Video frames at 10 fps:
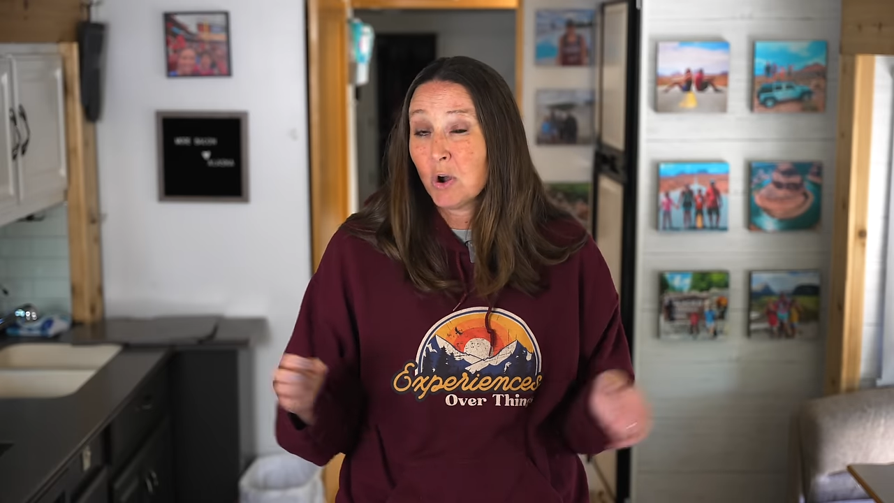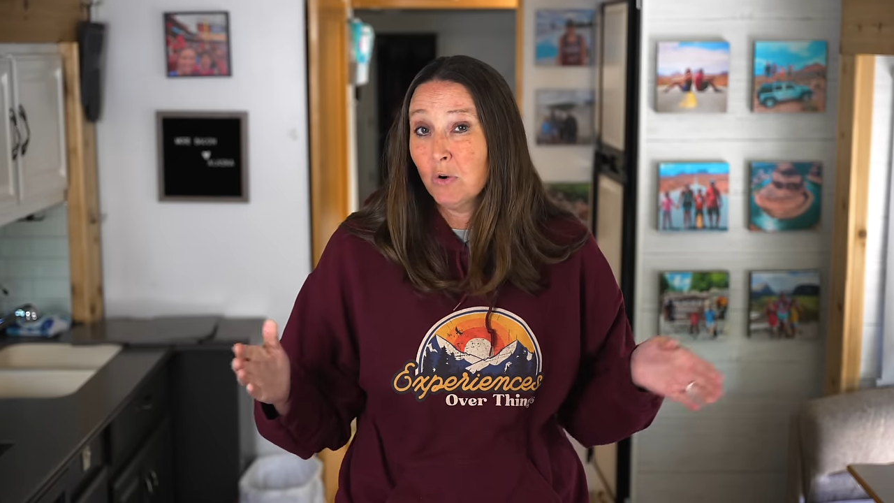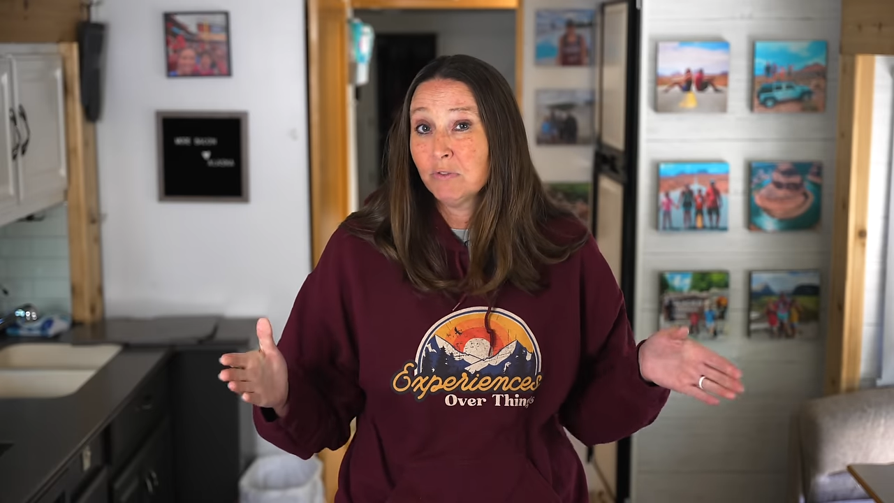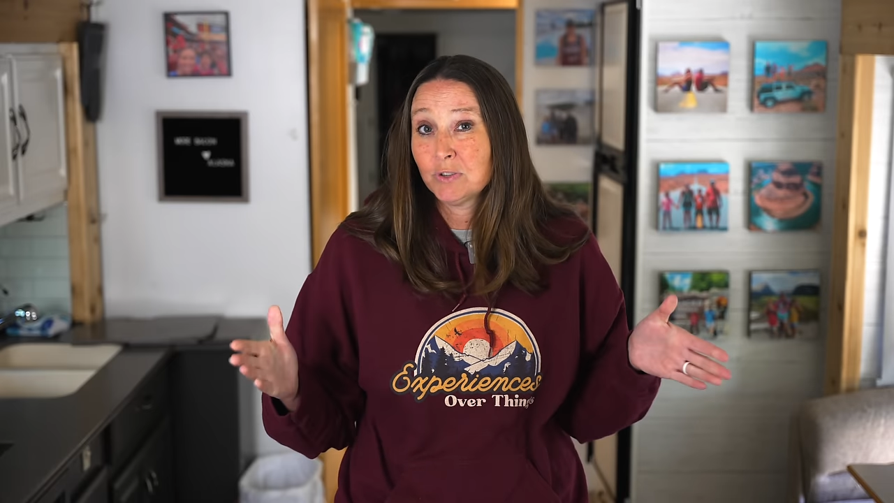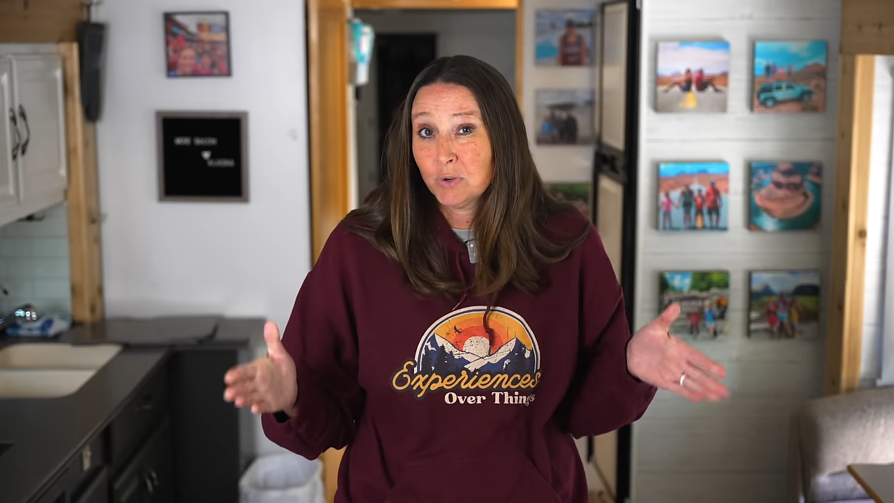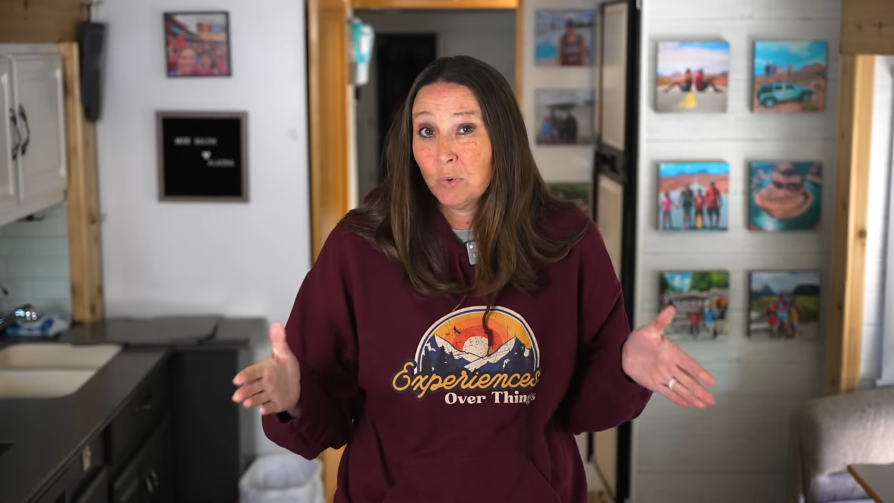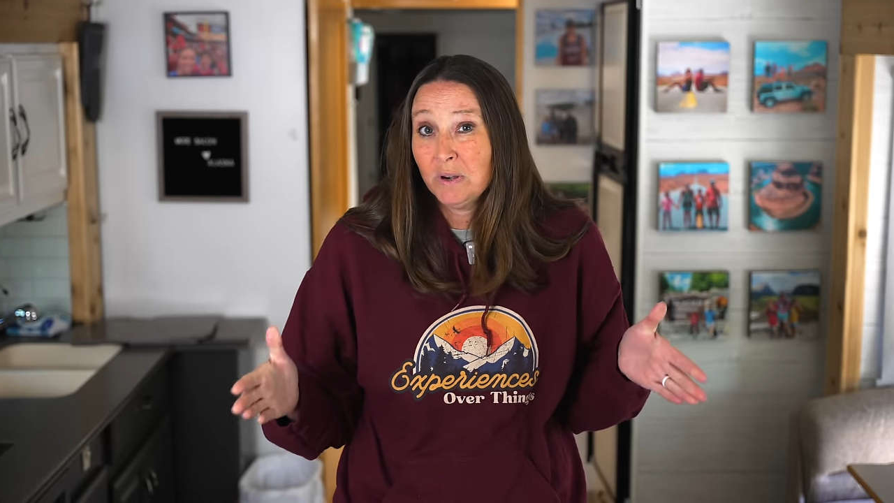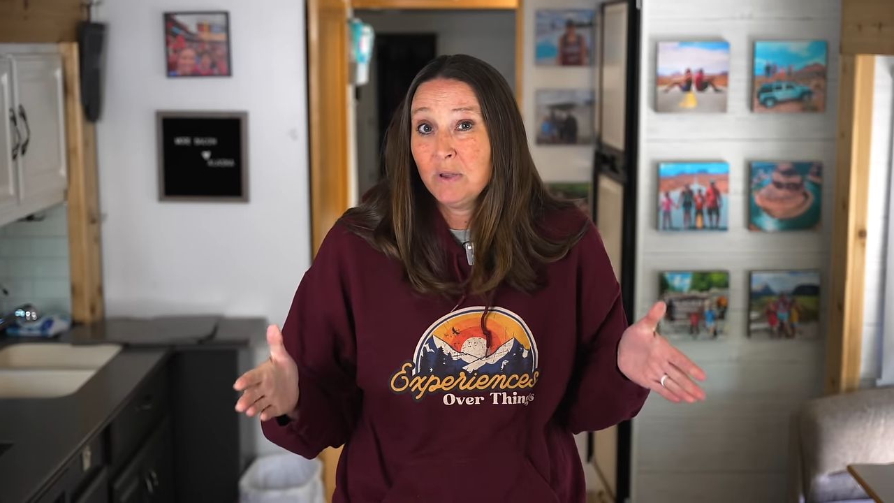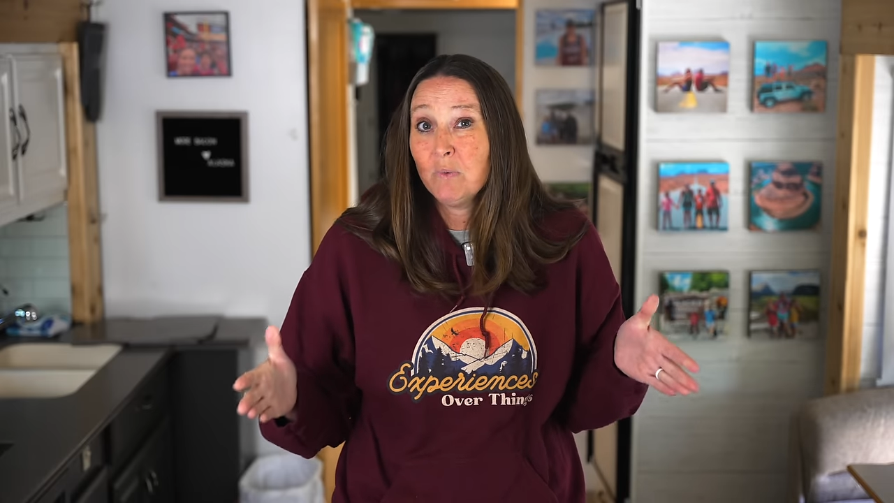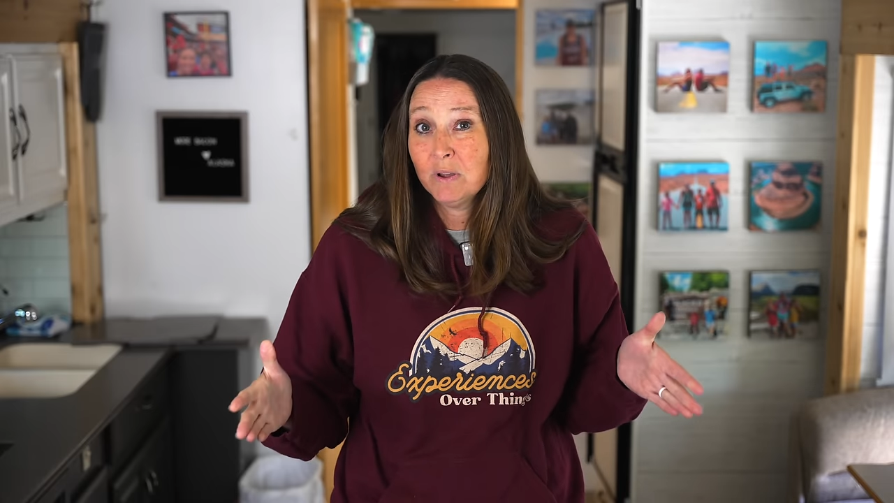over
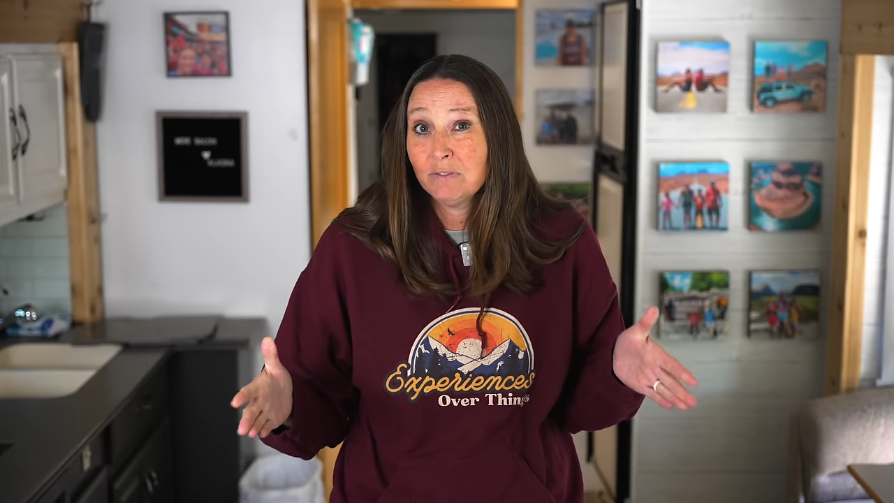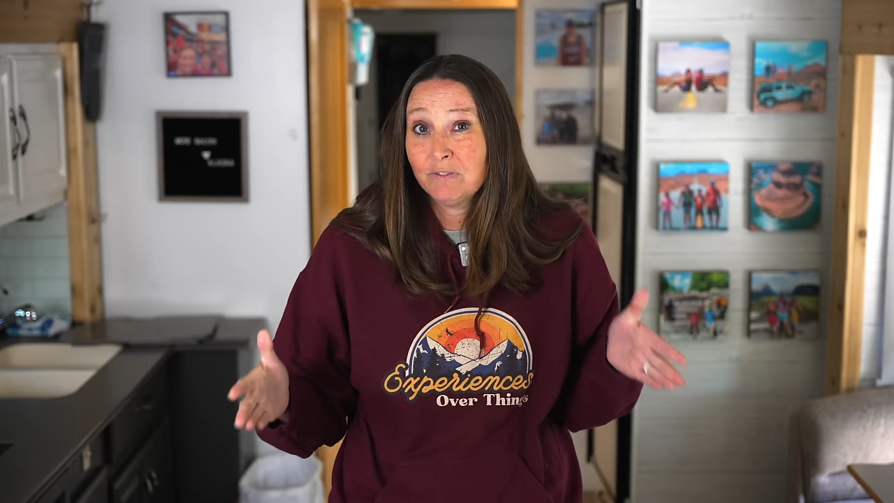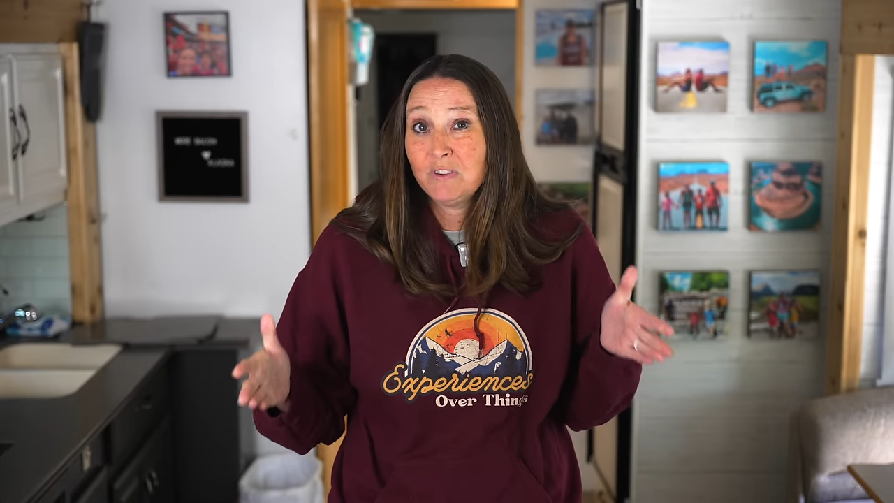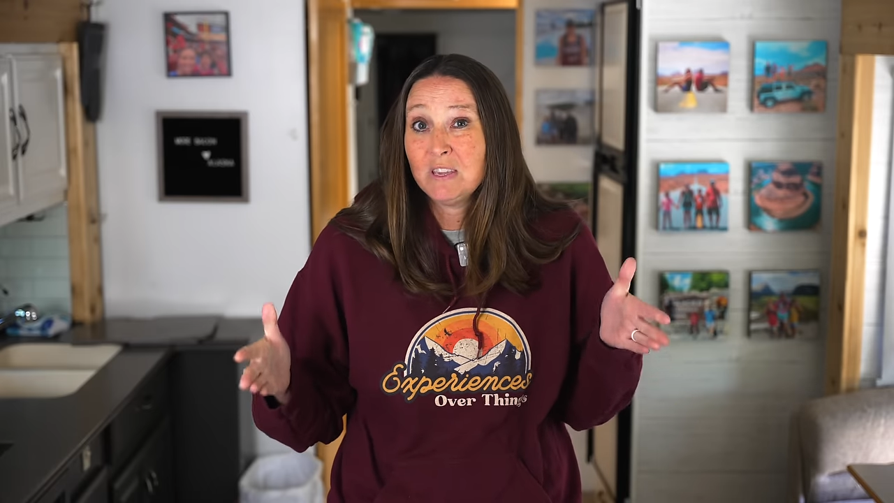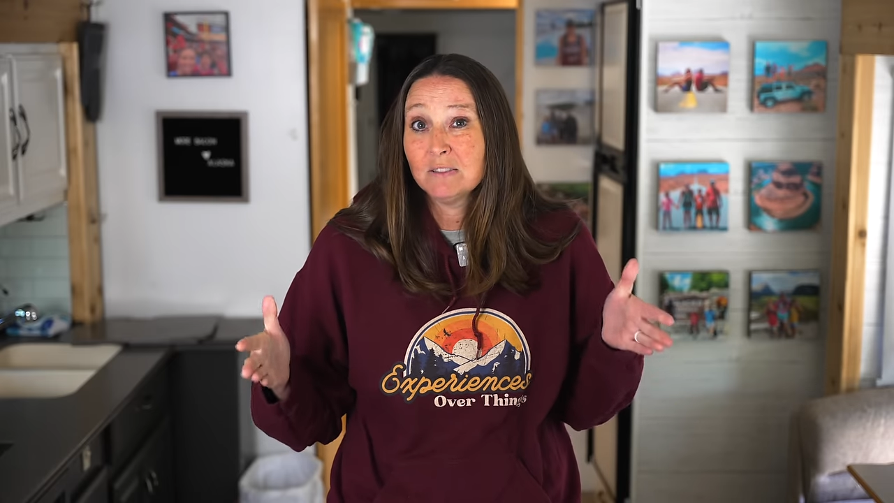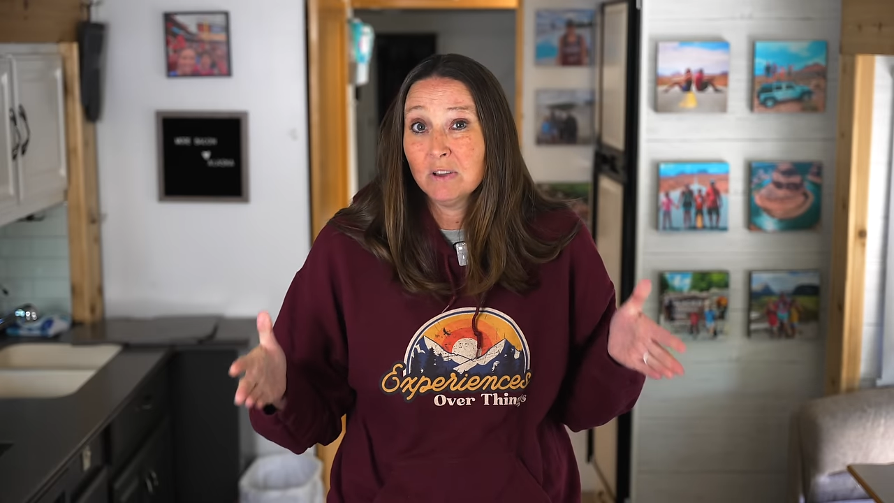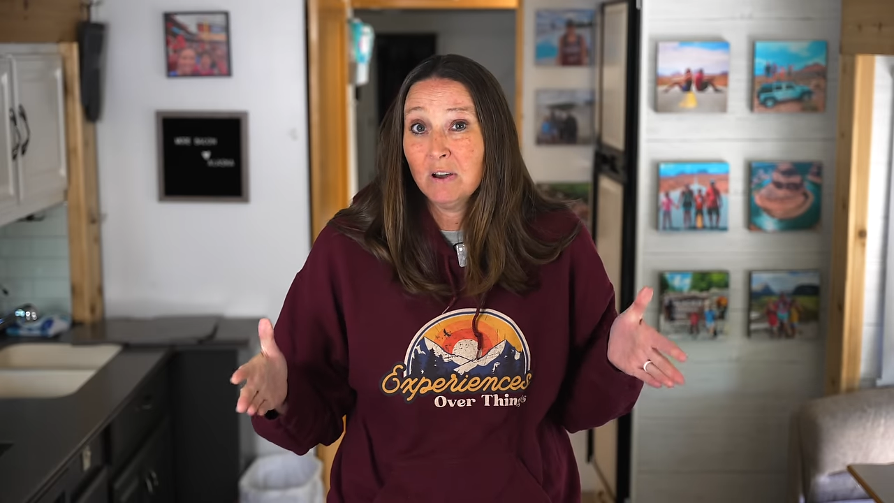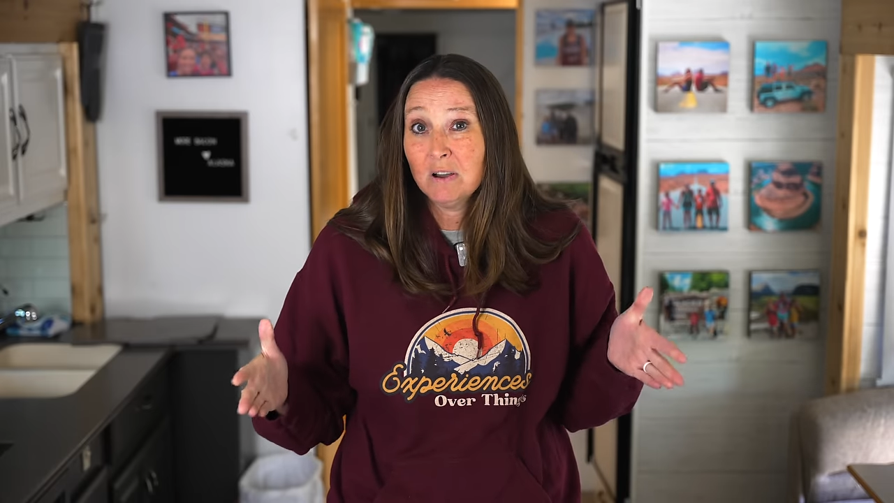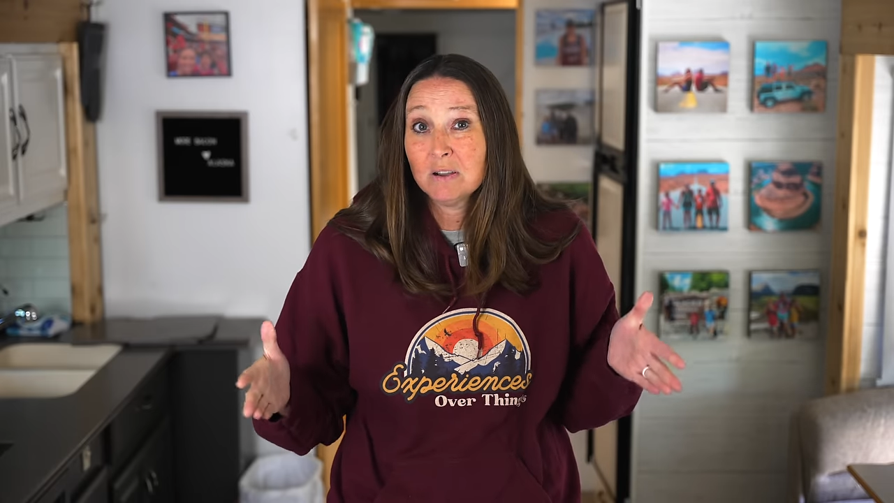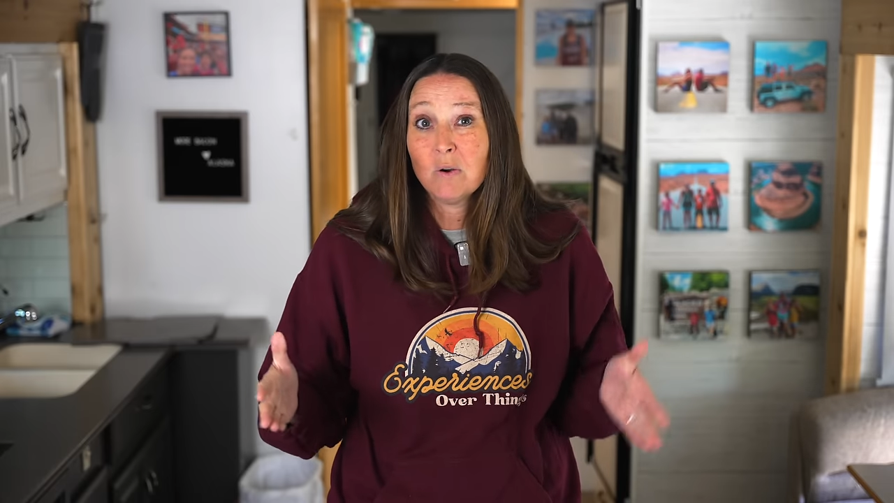21 feet
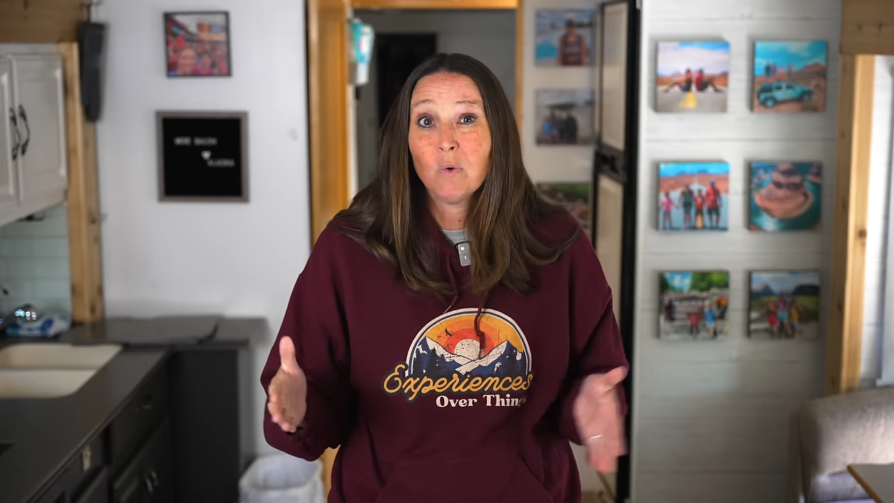long